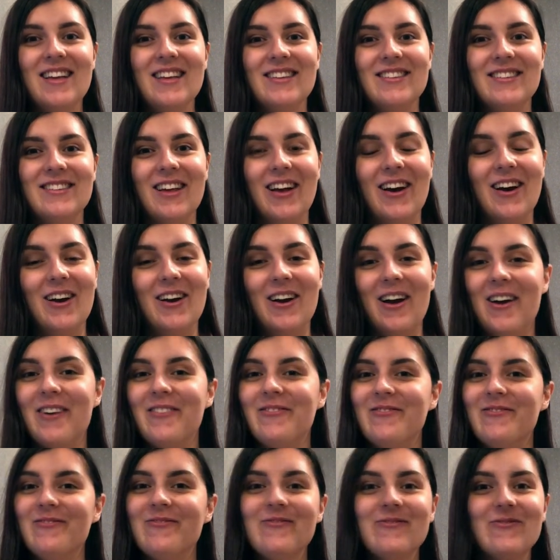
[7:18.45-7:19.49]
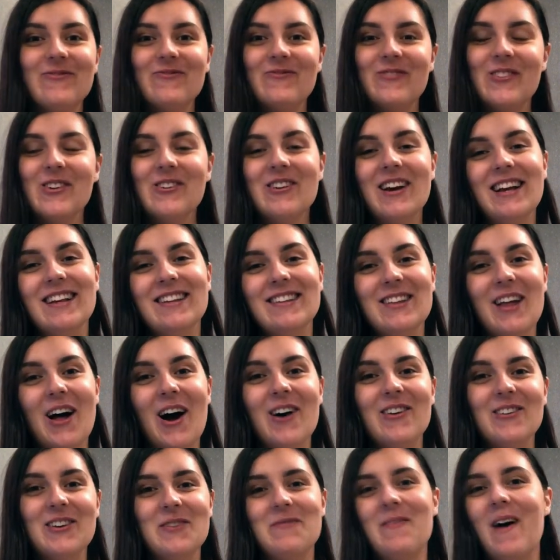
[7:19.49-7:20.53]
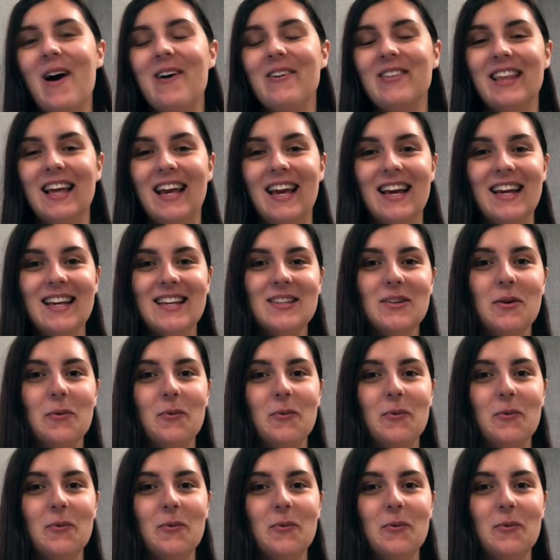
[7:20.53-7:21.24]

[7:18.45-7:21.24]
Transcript: So a great story about this